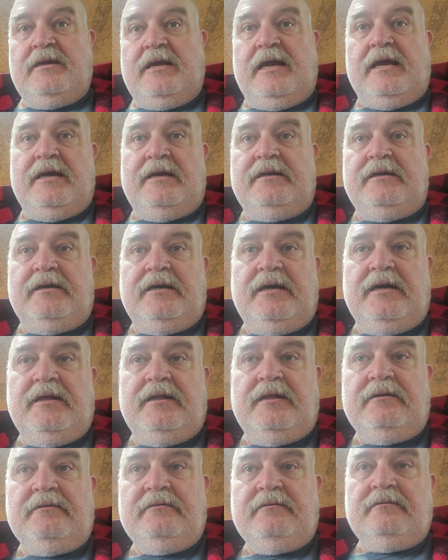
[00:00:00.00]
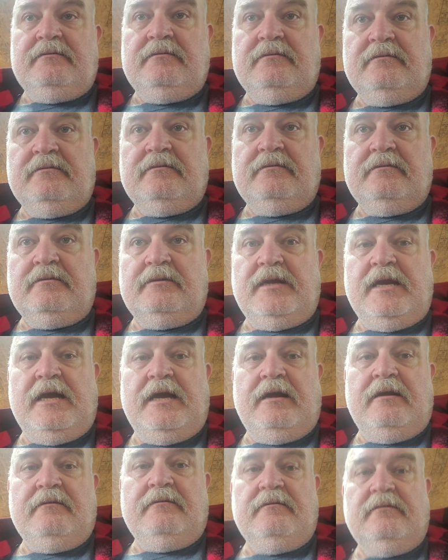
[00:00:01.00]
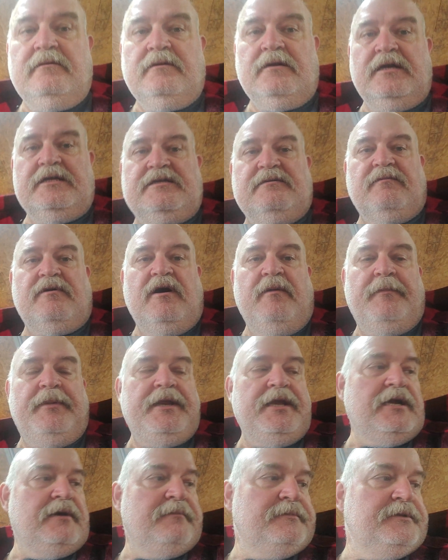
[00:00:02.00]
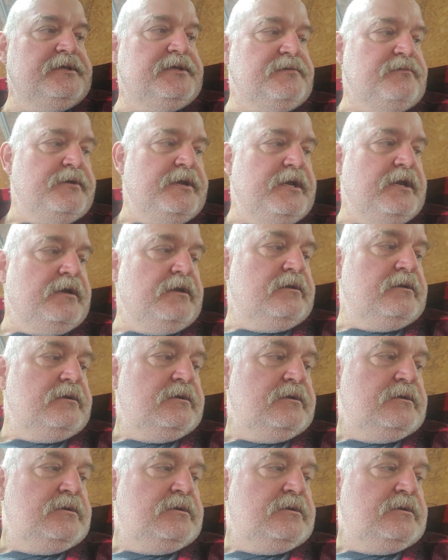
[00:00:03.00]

And uh, yeah, got some company coming this weekend.